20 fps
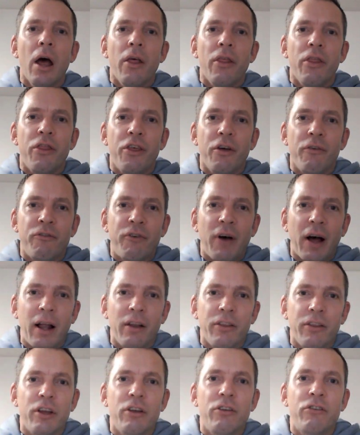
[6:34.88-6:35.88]

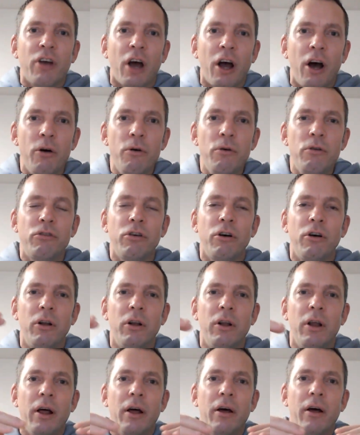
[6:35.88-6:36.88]
The
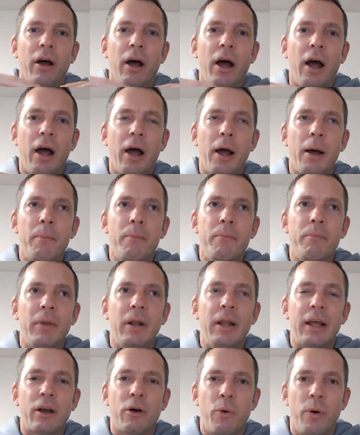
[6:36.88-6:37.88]
total
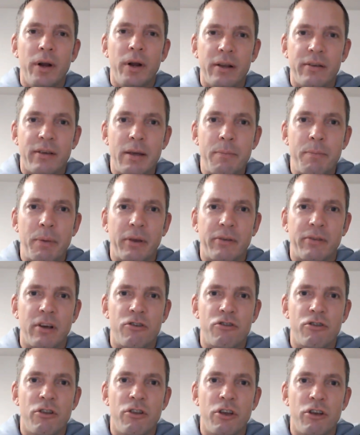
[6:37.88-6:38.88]
liquidity
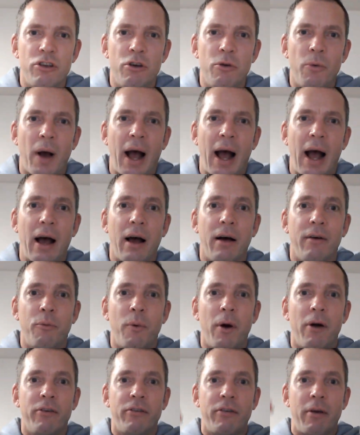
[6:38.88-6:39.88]
position that you have,
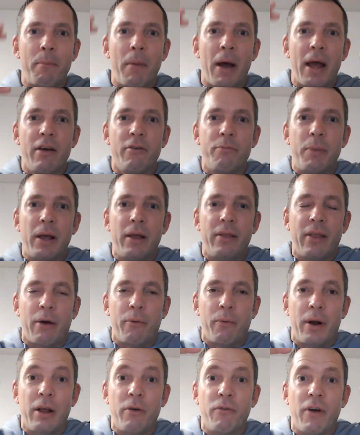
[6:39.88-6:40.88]
whereas it may have been
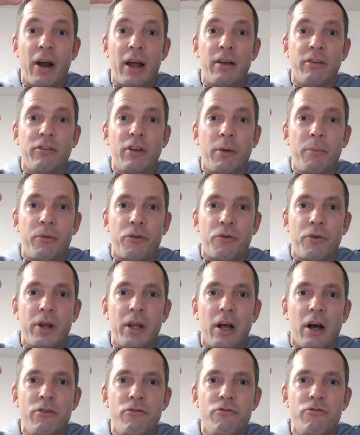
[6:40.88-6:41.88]
that when it raised up
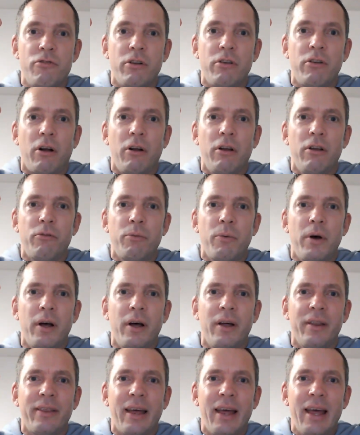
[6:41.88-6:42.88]
$300
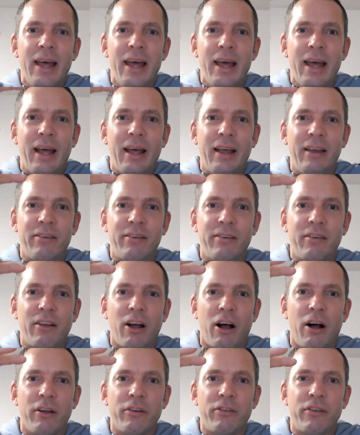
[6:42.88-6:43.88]
worth,
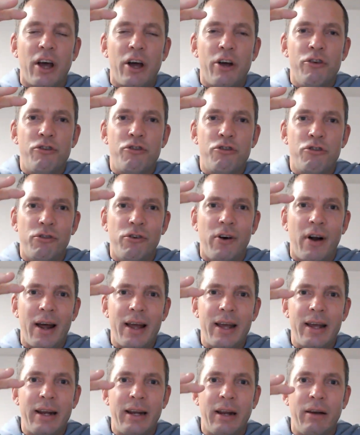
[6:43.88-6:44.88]
starts
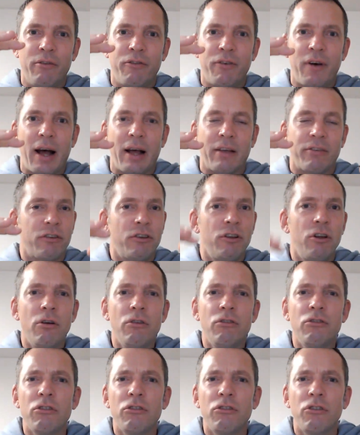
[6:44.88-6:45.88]
draining fast.
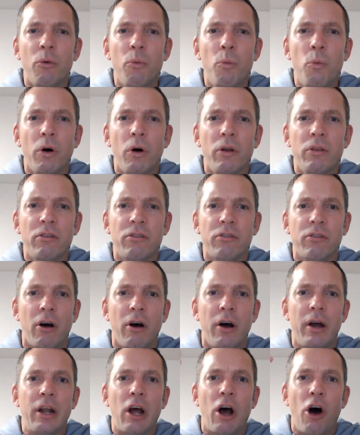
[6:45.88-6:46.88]
Not just on one
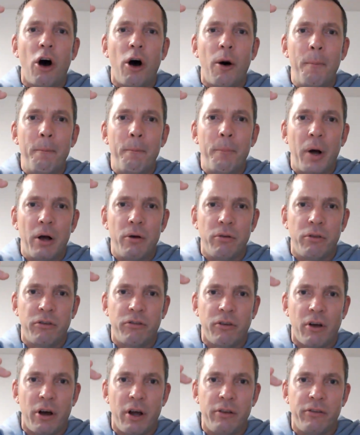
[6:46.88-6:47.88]
side, on both
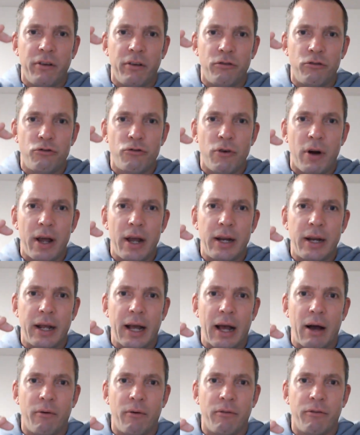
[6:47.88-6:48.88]
sides it's
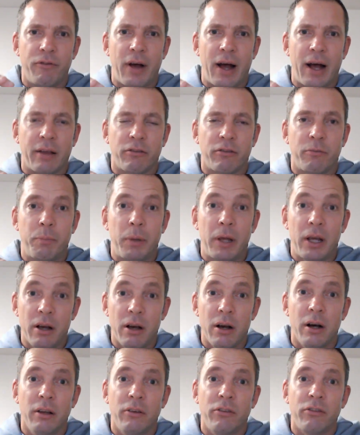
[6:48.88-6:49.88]
draining out fast,
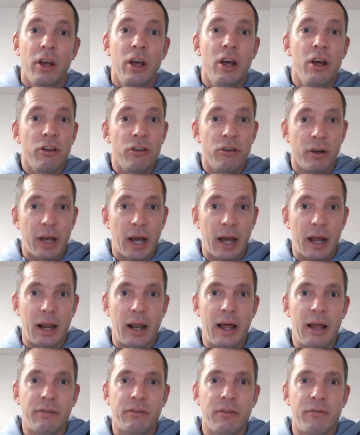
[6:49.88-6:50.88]
because you're getting
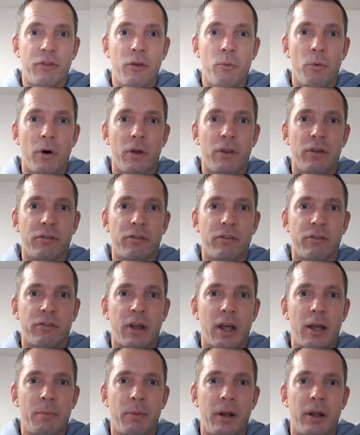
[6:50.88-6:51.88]
less of the one that's
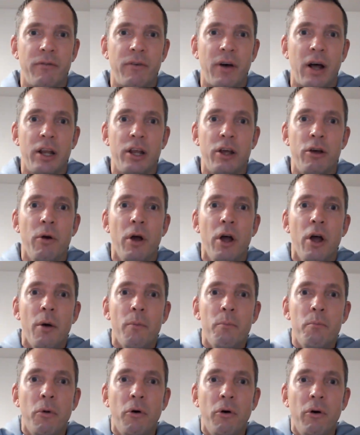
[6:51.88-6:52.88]
stable in the value,
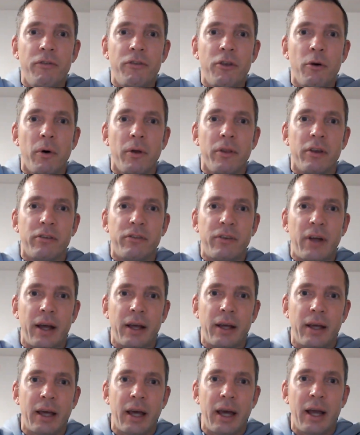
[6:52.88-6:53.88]
more of the one that's
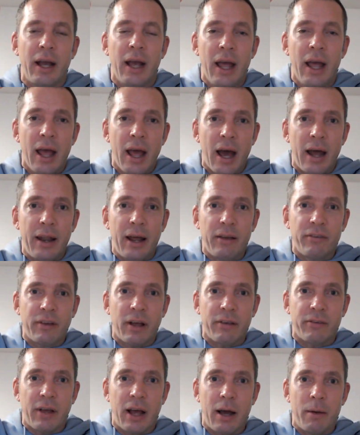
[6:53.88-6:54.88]
tanking, and as
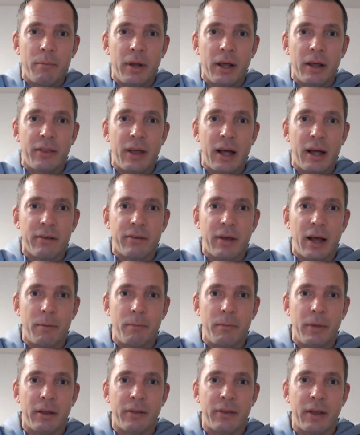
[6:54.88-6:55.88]
that's happening,
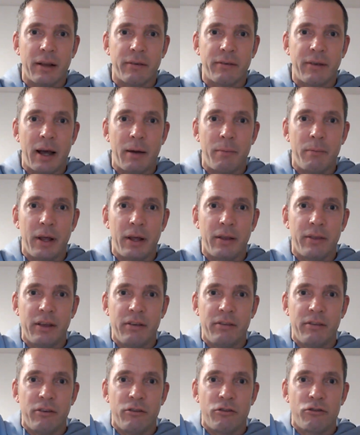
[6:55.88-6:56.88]

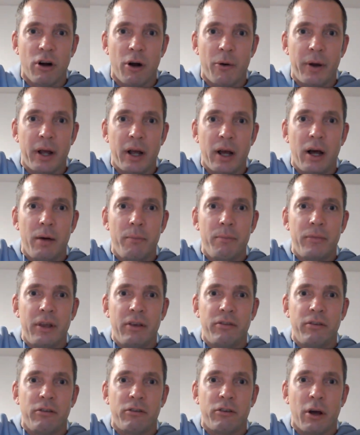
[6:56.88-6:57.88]
this is growing up,
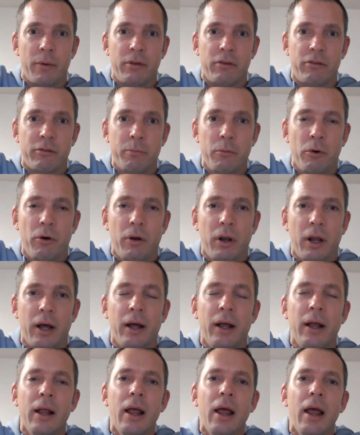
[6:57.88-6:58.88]
this is going
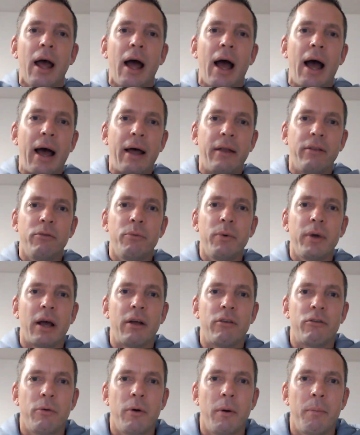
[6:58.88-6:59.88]
smaller, and we
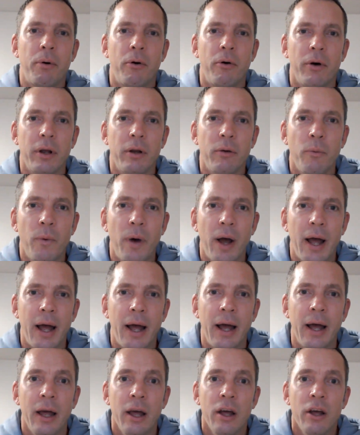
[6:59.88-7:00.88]
get to a point
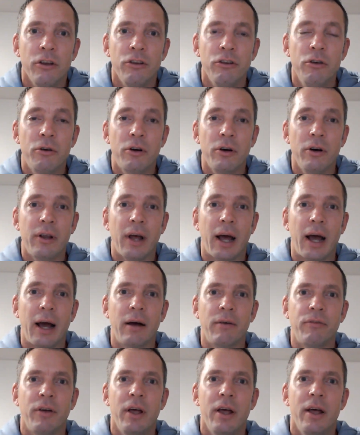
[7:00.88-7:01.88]
where you could
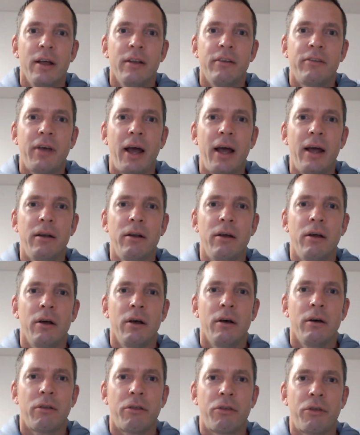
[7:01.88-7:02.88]
have
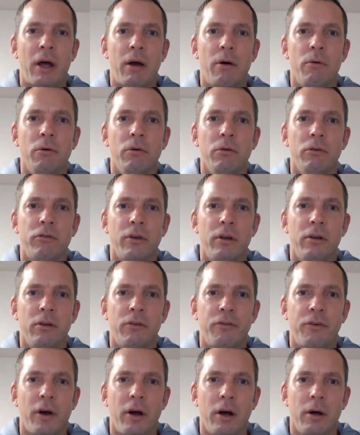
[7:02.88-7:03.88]
10,000
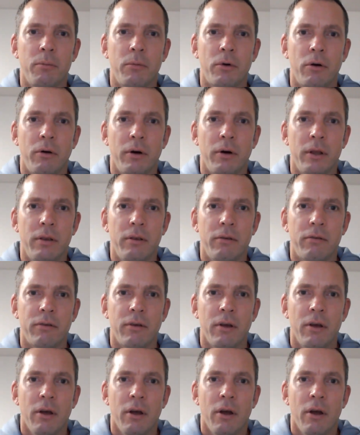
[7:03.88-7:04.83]
farm coins,